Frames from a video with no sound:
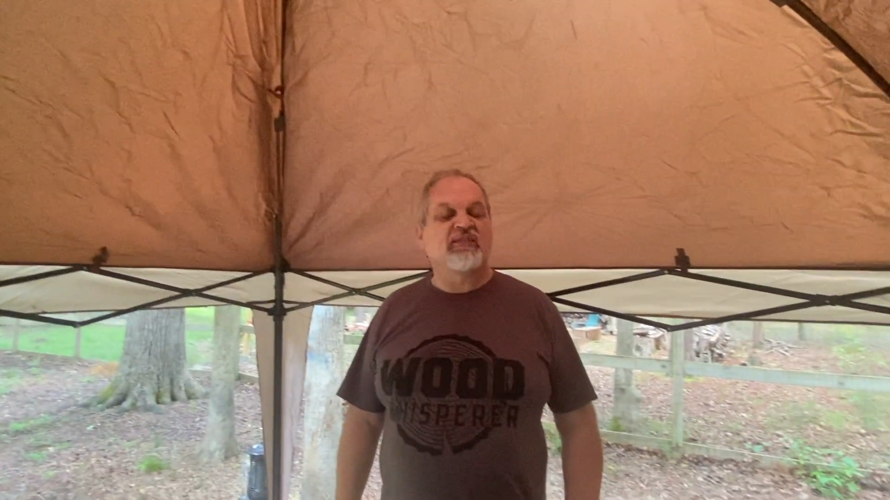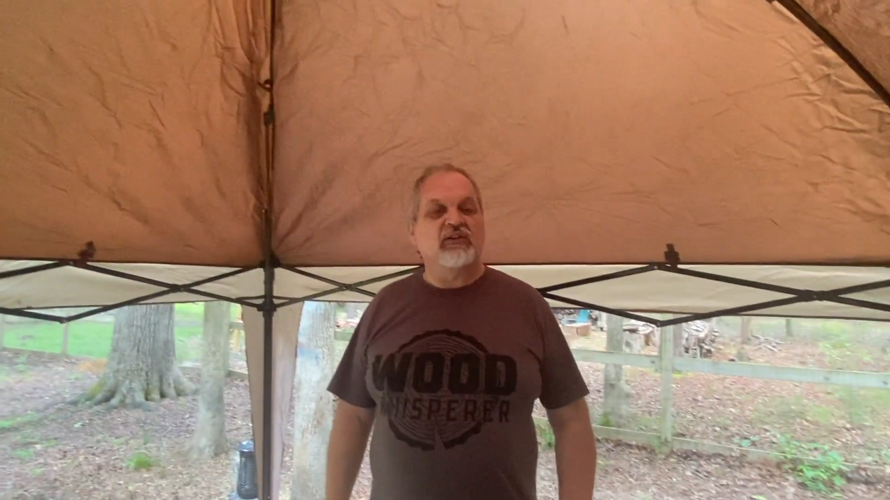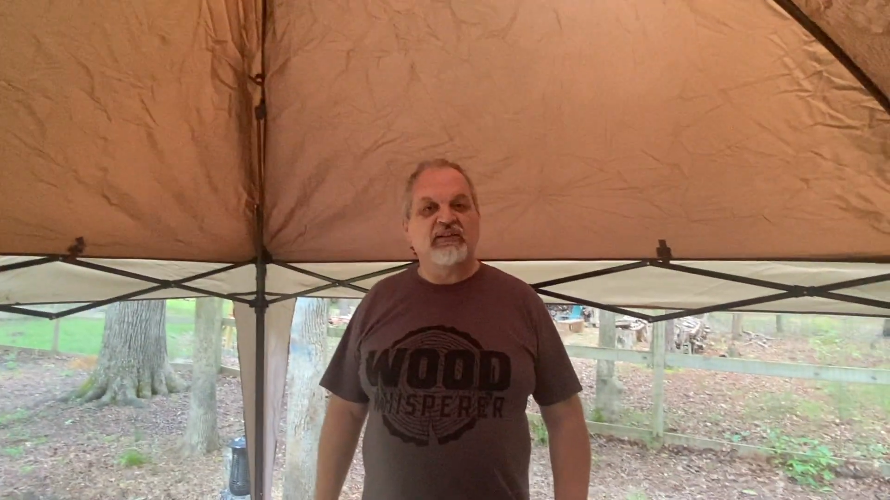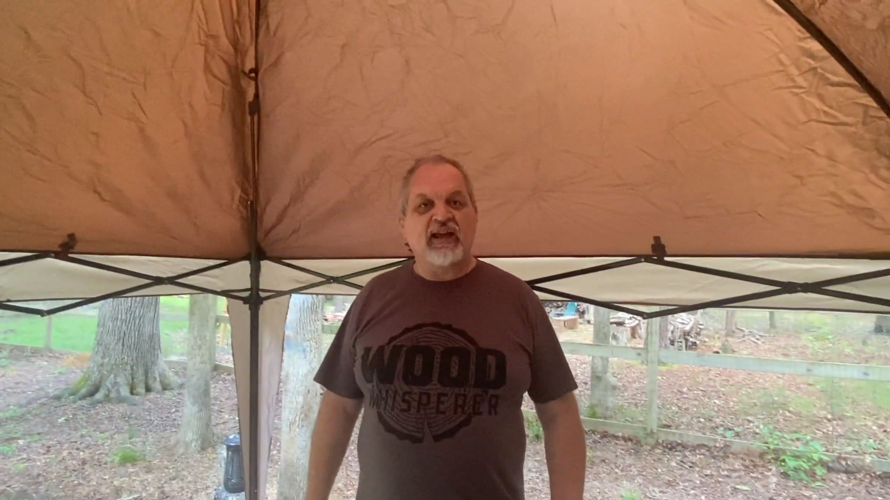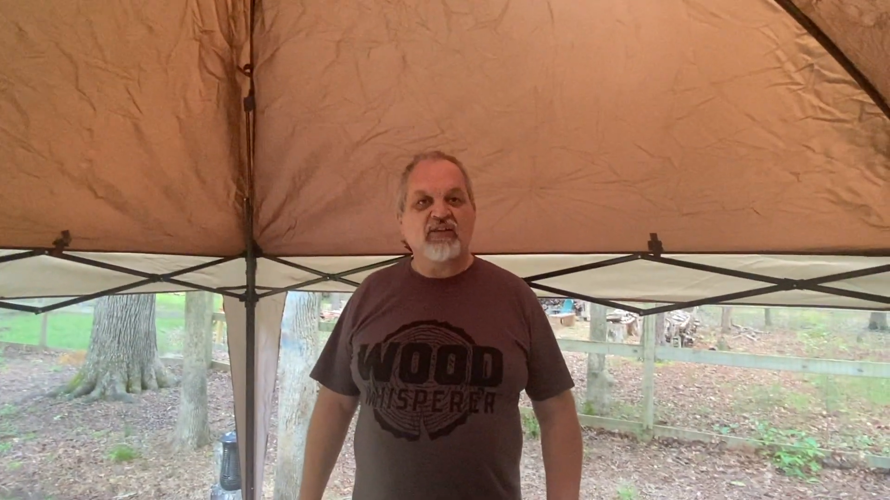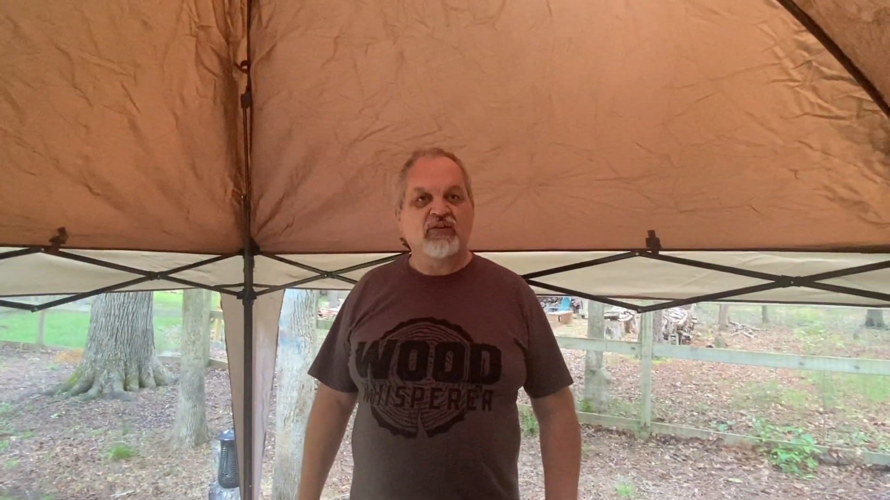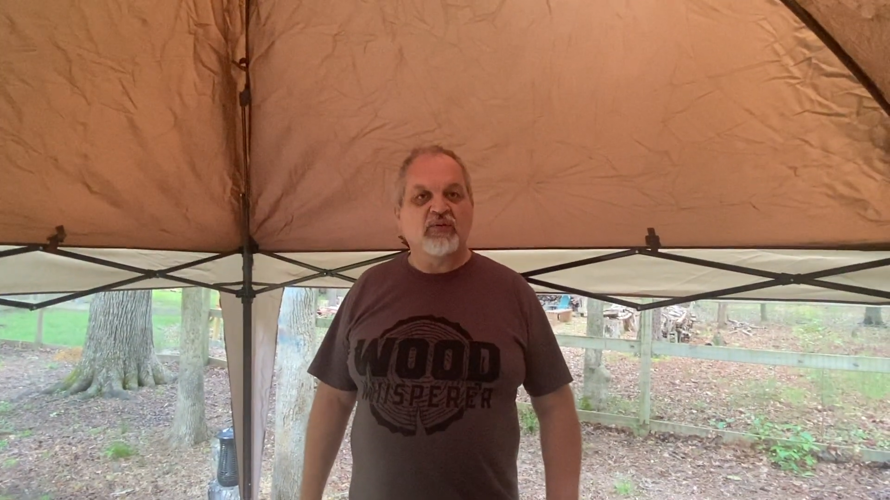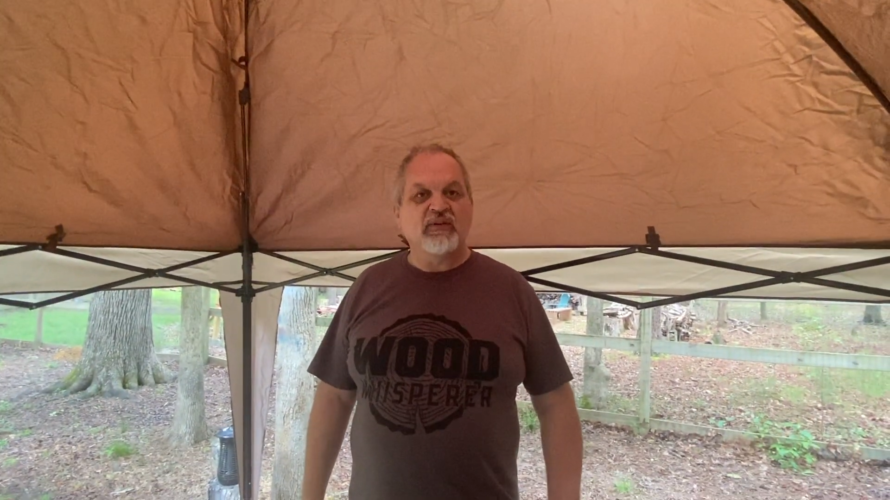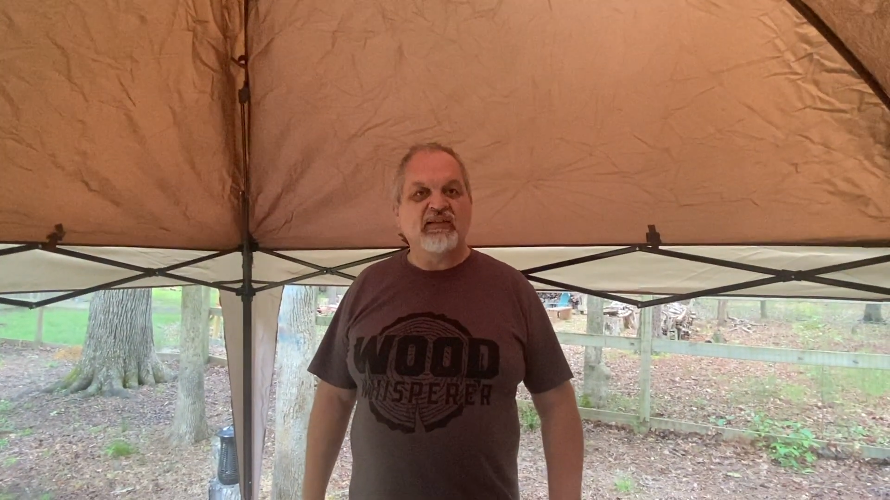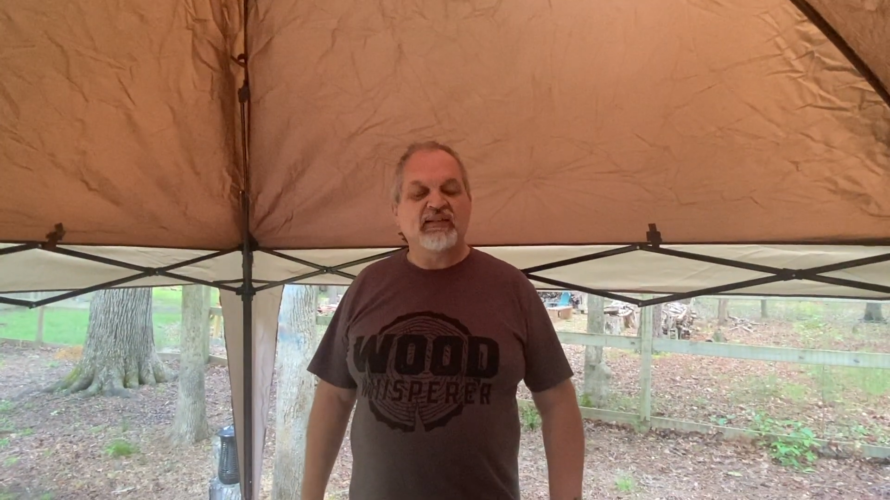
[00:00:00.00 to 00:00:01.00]
all day, so
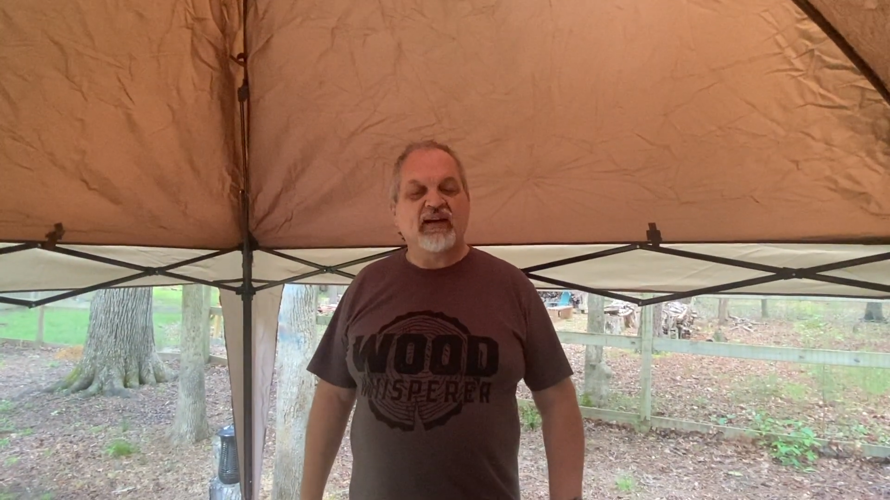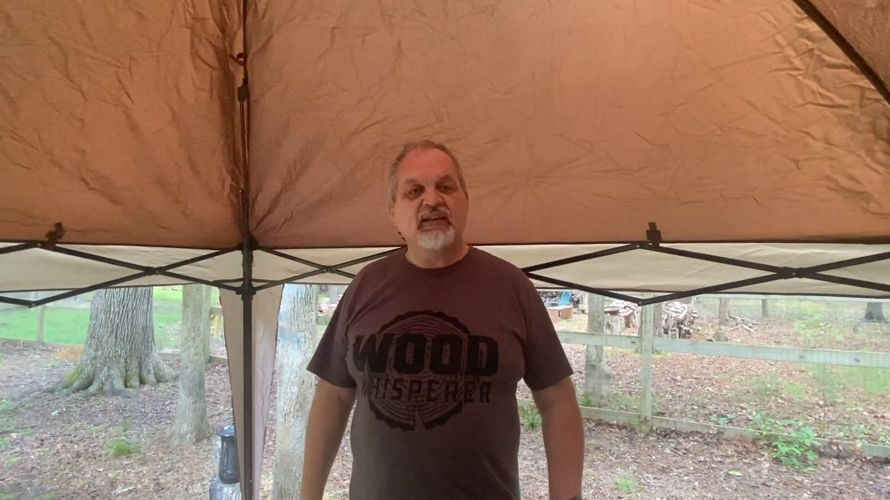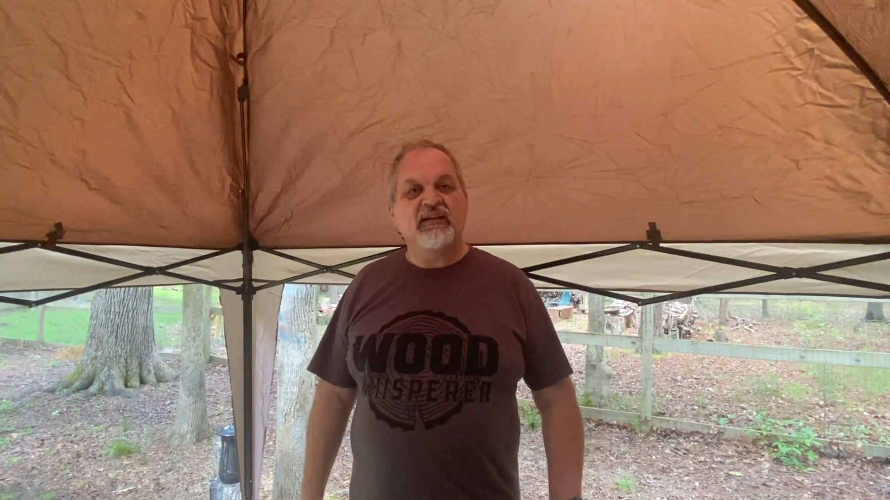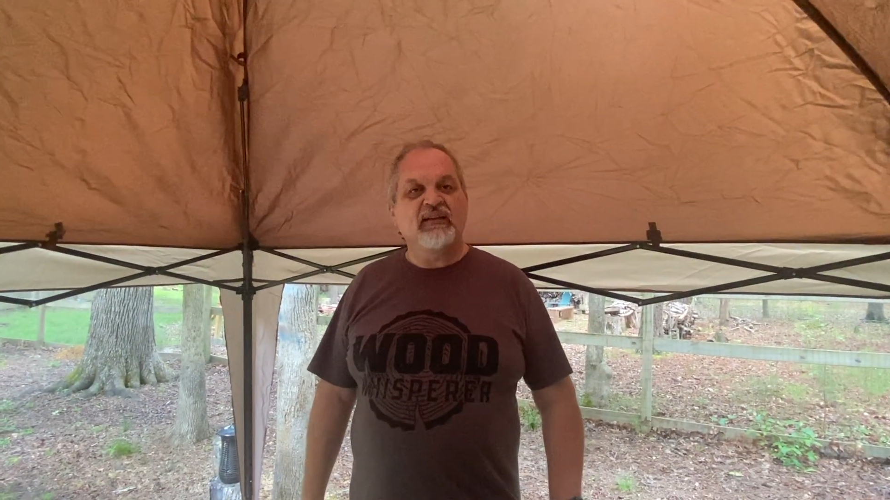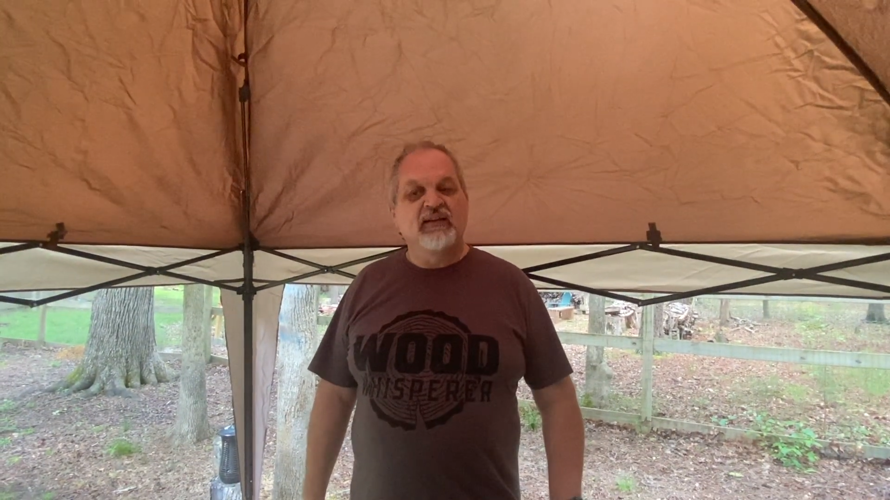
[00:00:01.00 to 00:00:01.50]
we decided